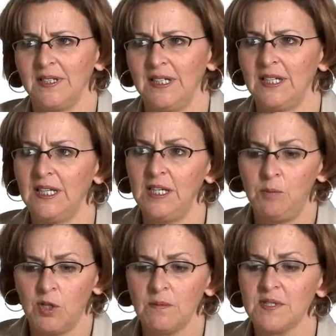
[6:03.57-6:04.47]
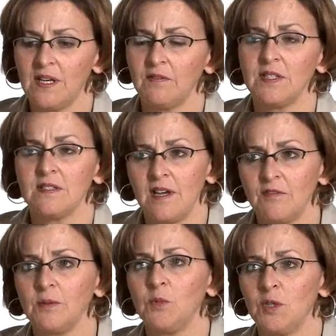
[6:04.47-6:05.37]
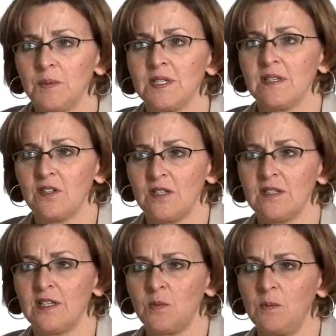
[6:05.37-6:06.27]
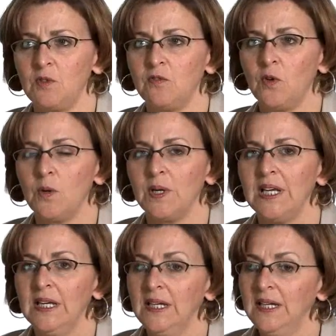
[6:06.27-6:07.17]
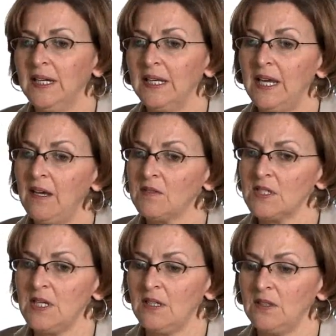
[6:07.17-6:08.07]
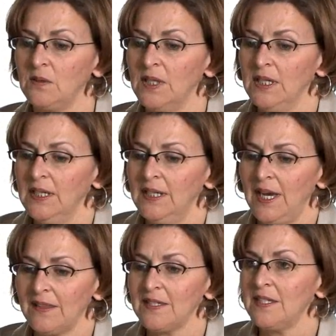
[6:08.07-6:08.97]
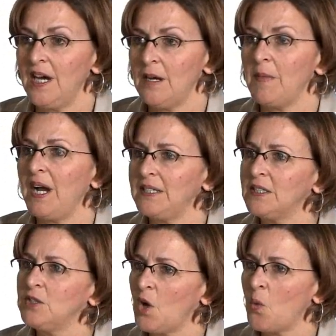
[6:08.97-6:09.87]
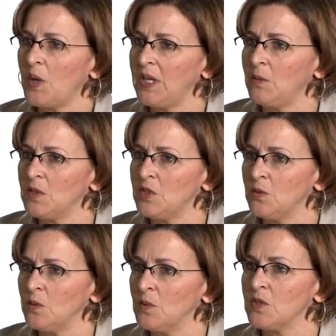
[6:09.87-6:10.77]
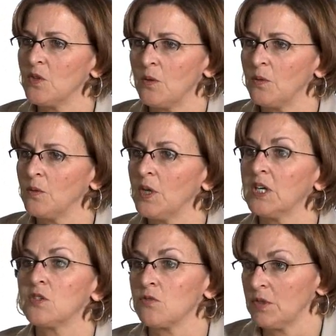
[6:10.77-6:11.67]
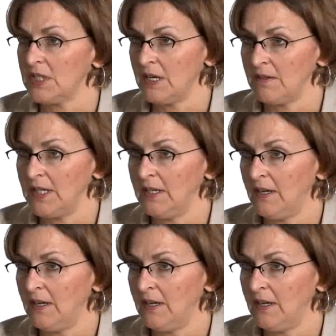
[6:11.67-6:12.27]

And he put himself in several more positions as we move forward. And I have to tell you, at the time, I didn't know what he was doing was so extraordinary.